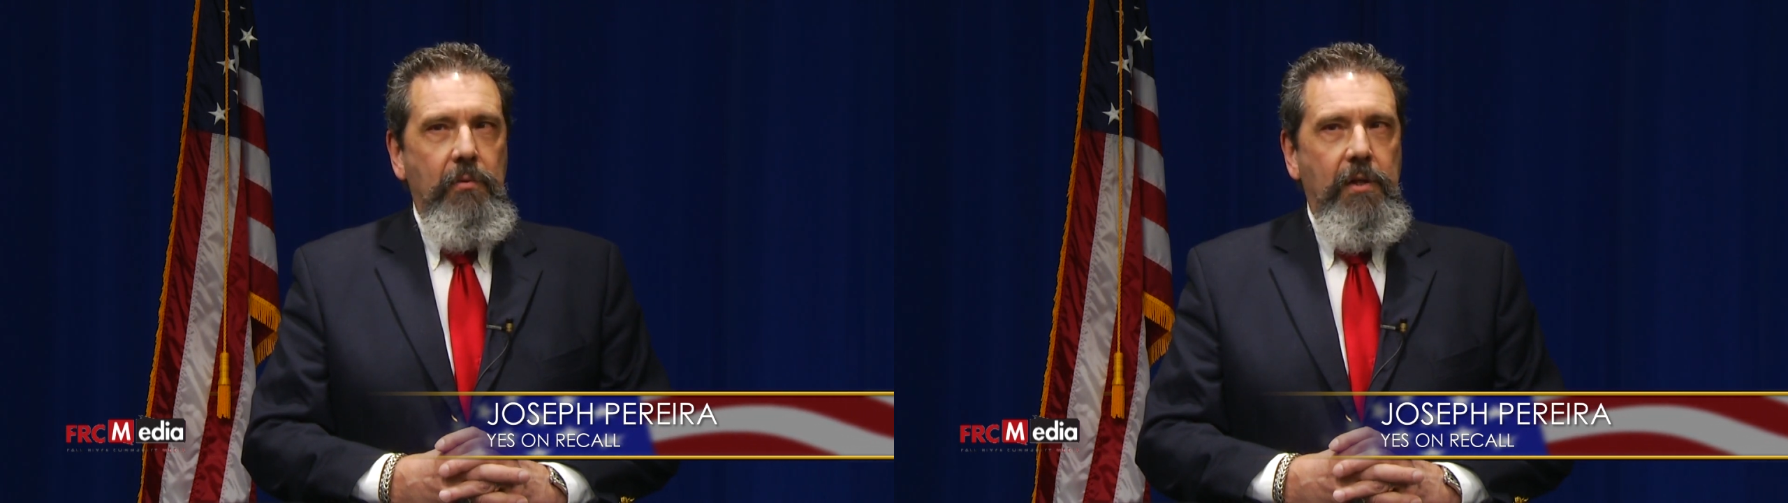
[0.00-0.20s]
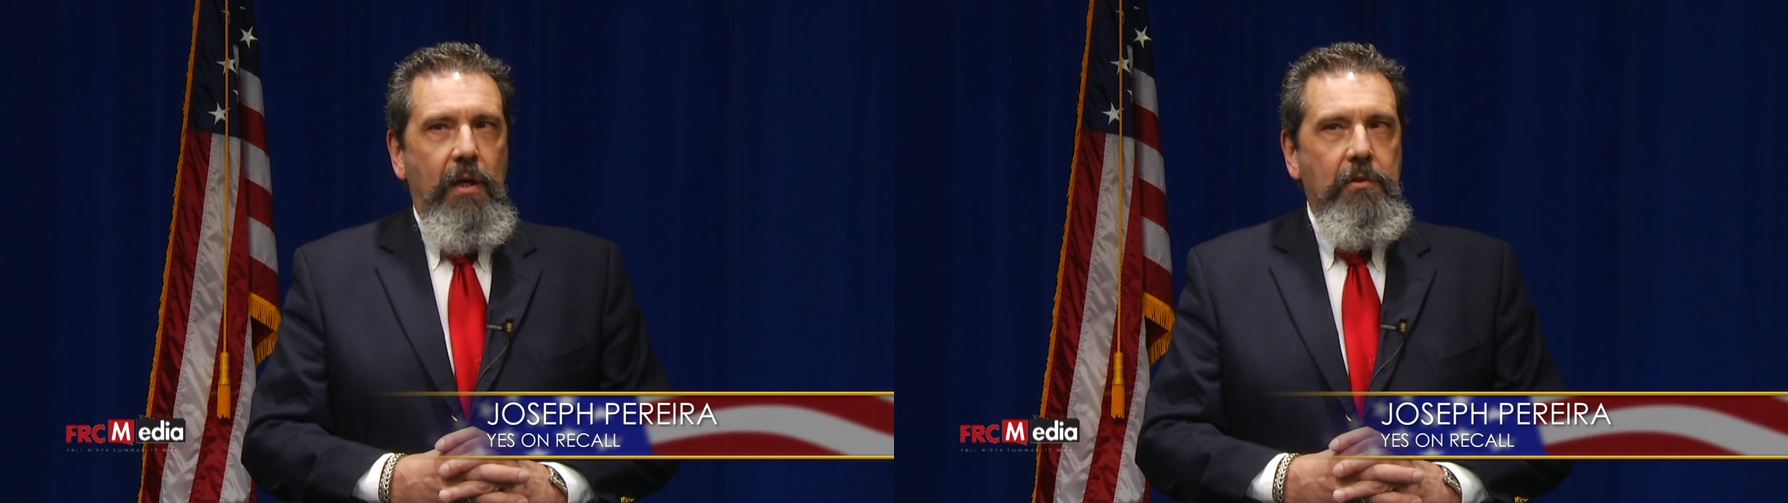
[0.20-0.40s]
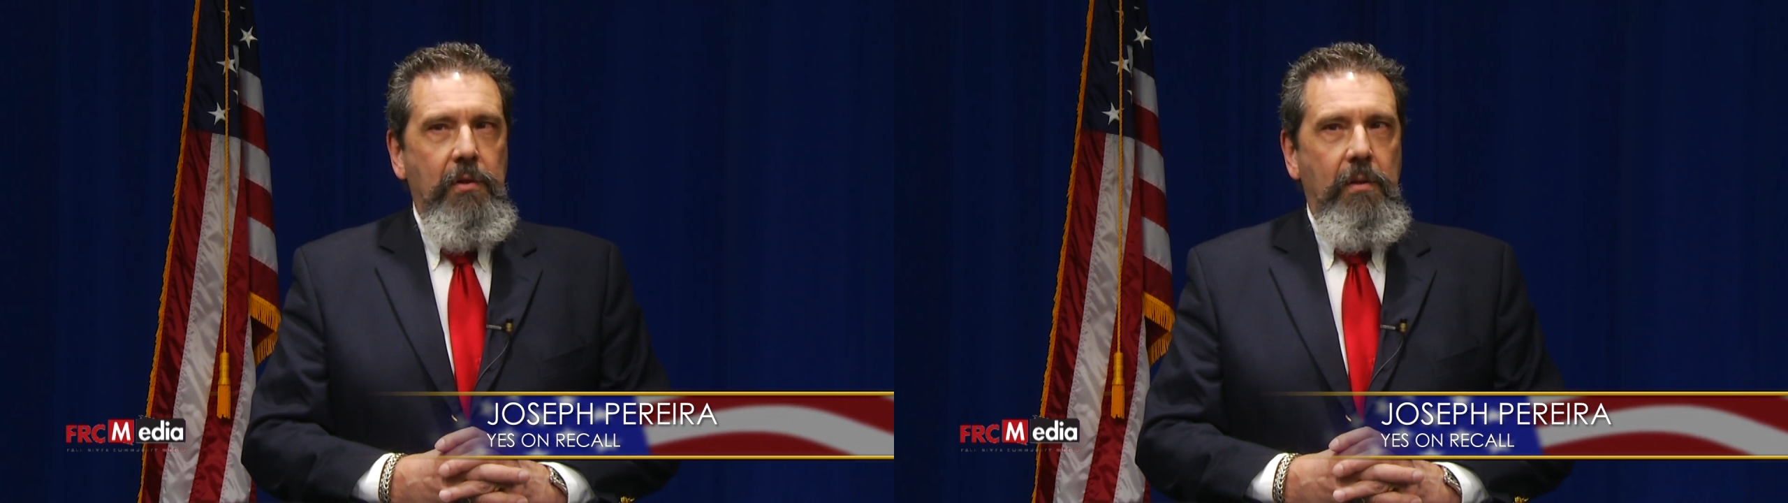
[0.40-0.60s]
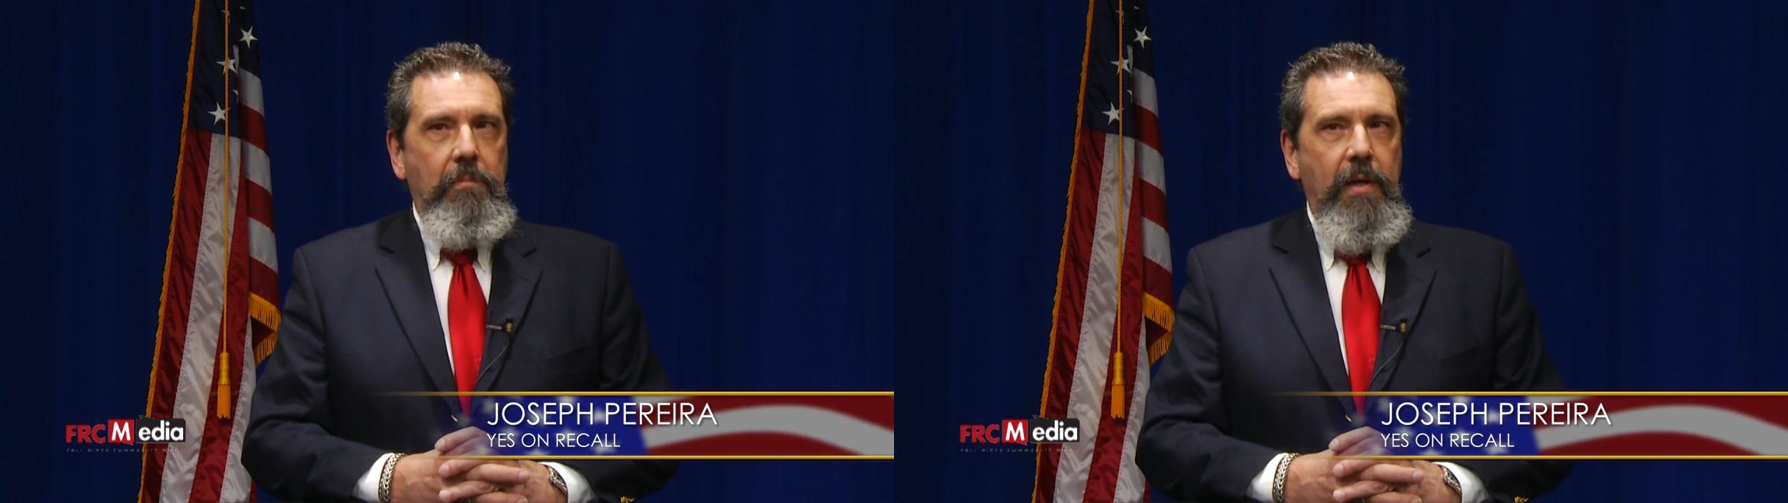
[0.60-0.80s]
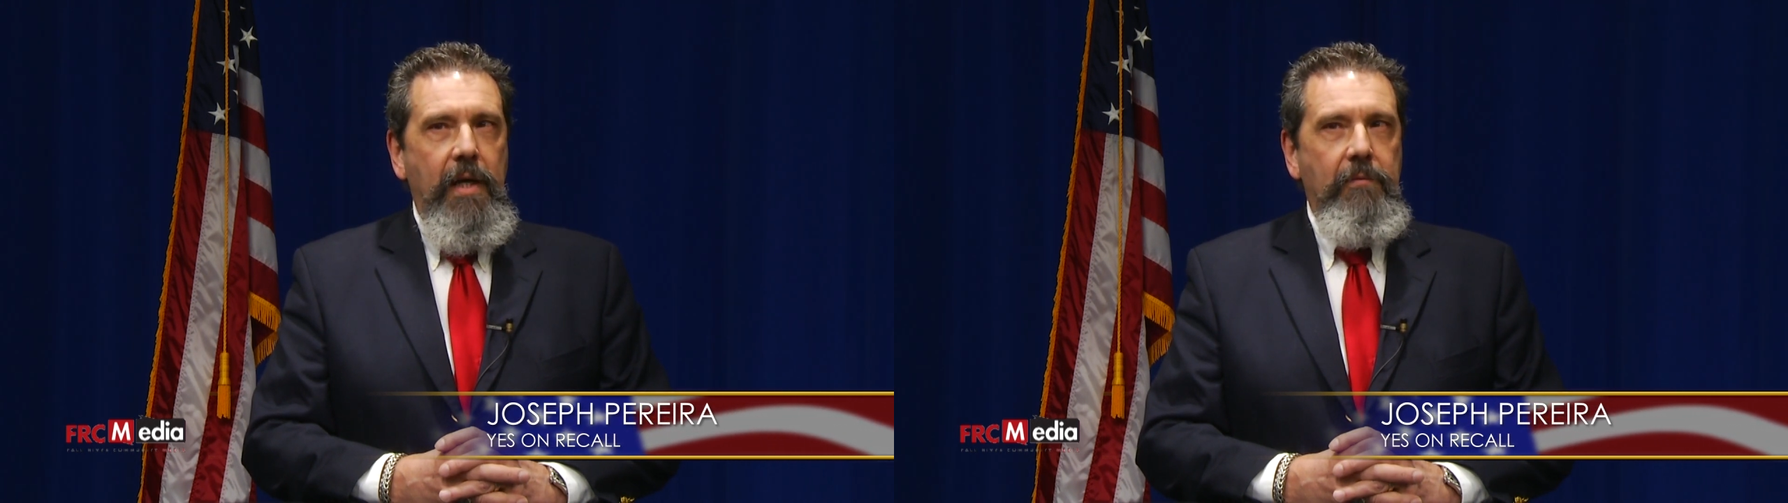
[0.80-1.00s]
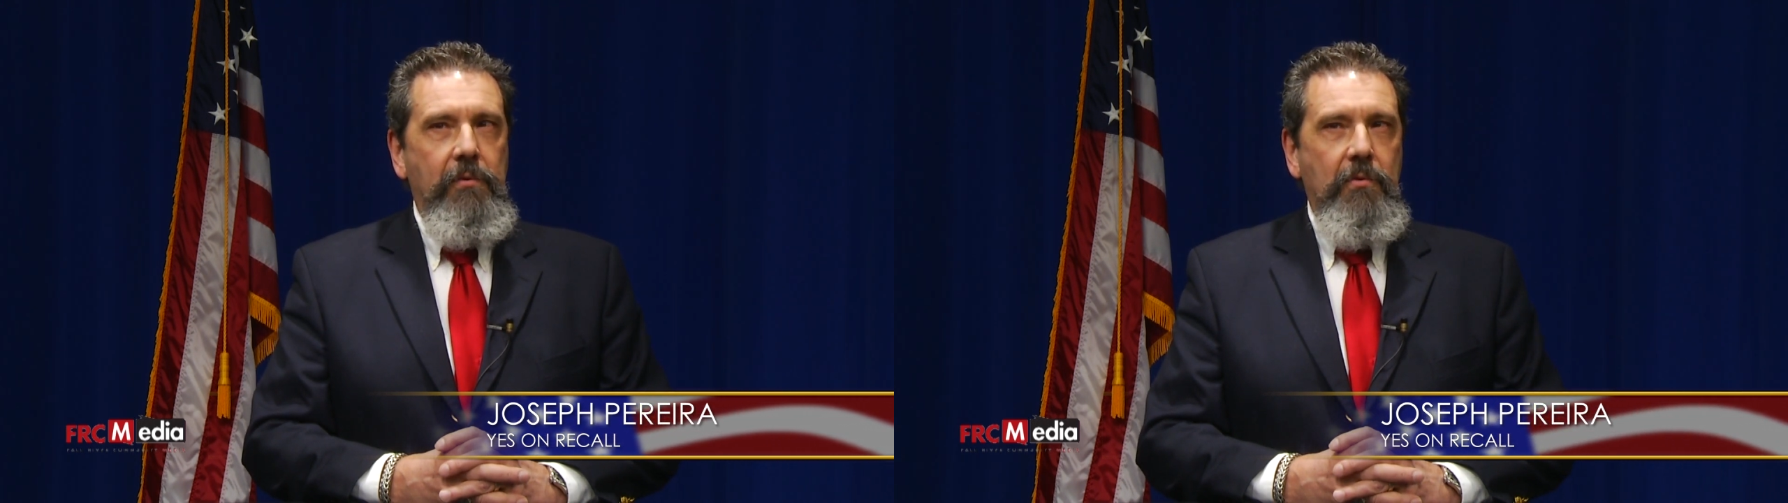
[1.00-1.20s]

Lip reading: reduction in pay for